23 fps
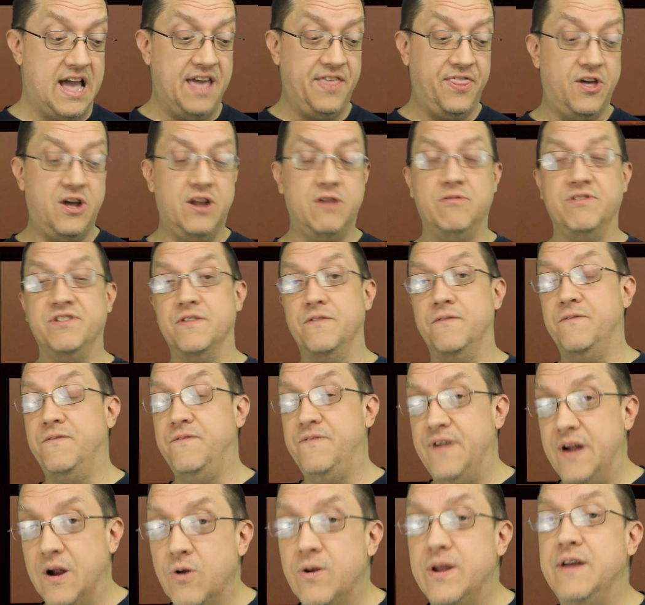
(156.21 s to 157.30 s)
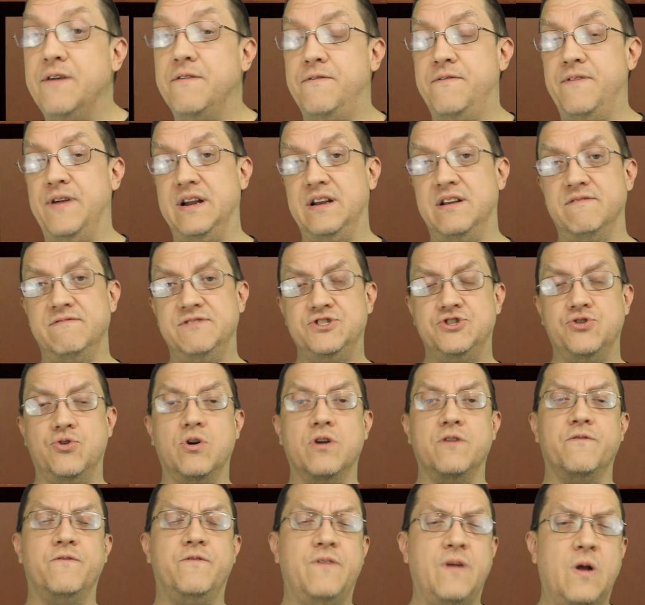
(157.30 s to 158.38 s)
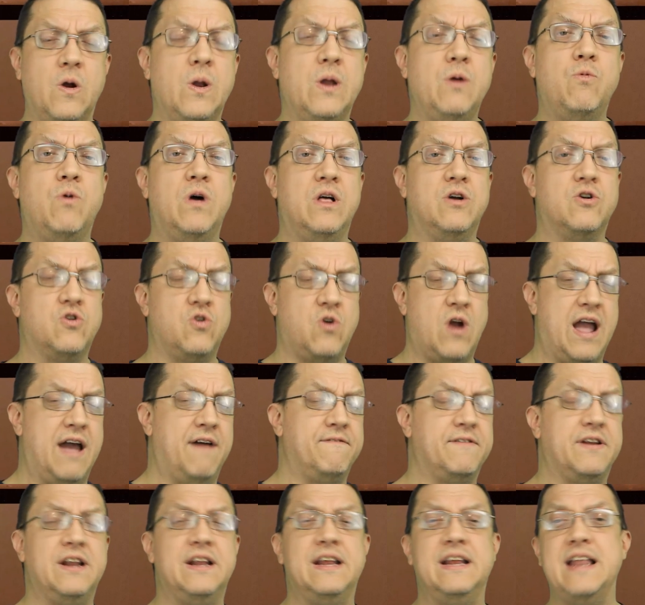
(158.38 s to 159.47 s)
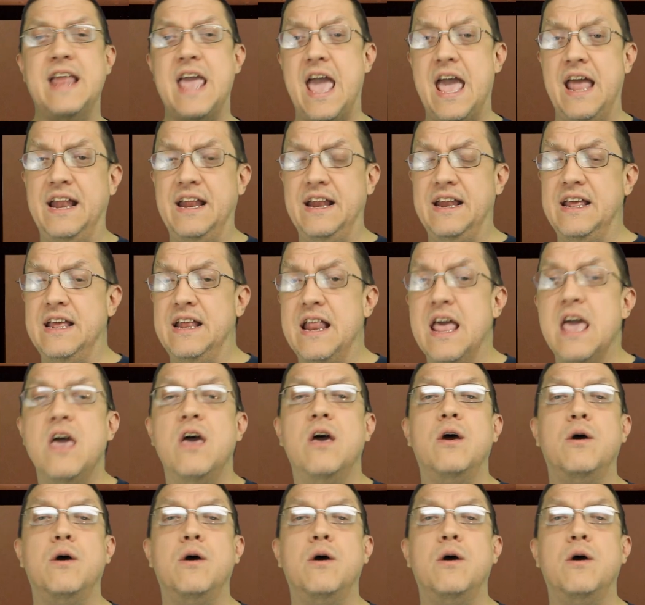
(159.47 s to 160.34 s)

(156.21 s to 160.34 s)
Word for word: I thought it was a very effective short, very well crafted and edited,